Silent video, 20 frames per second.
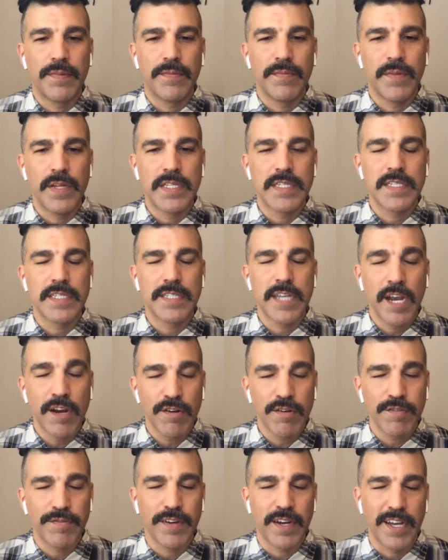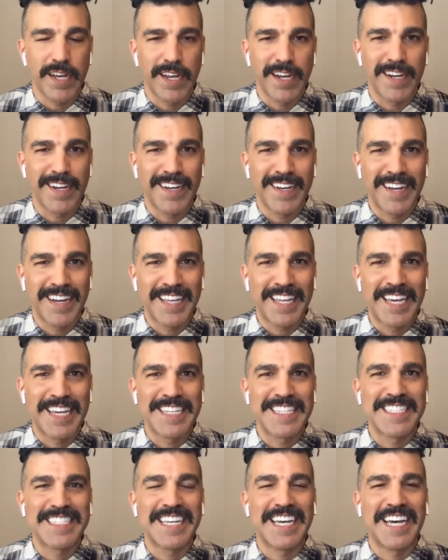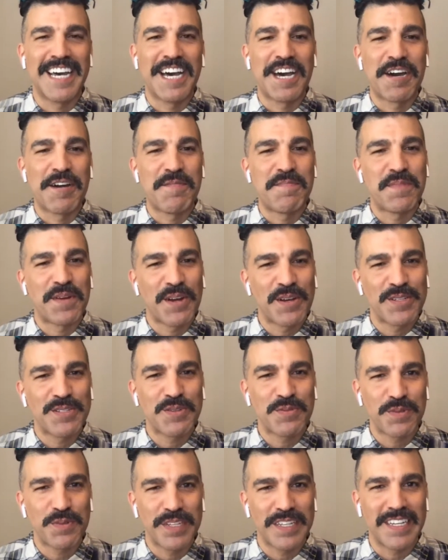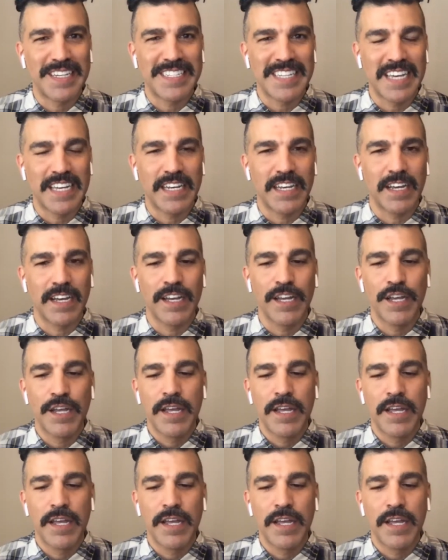It's terrifying, I guess, but also really exciting.